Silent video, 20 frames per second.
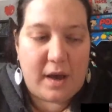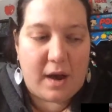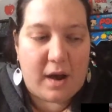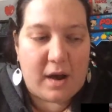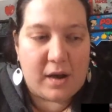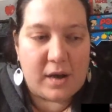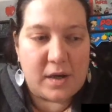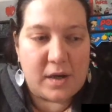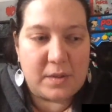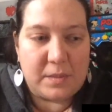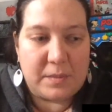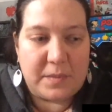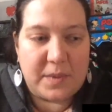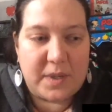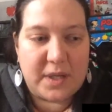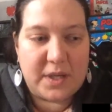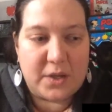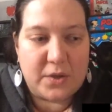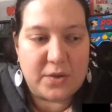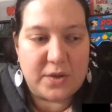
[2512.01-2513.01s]

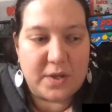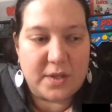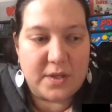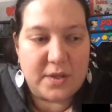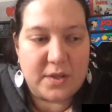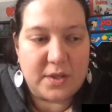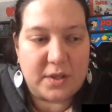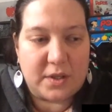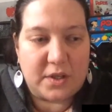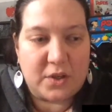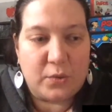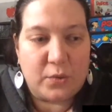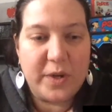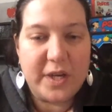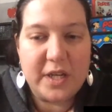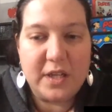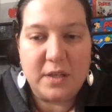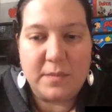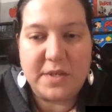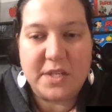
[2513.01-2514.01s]
The
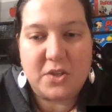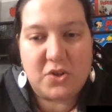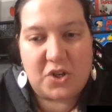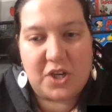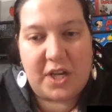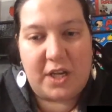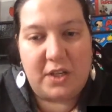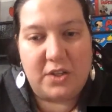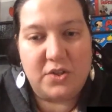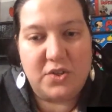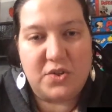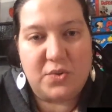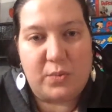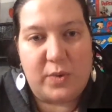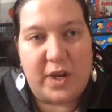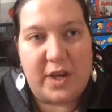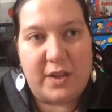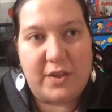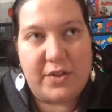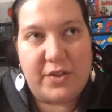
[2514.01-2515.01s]
curriculum has changed
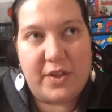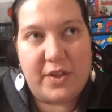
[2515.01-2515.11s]
with